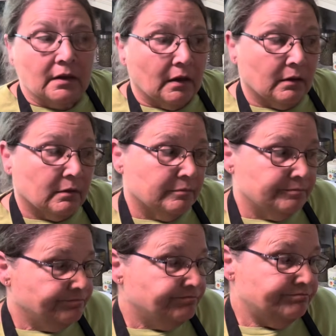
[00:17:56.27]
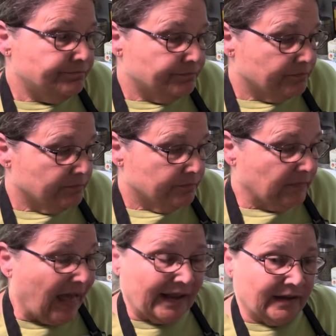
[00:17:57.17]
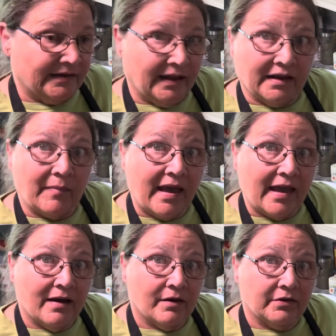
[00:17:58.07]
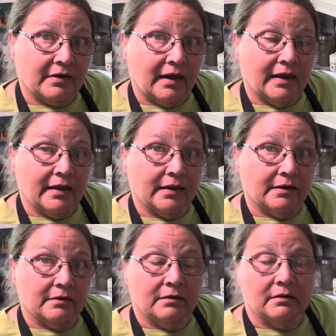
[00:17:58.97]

I can take them out and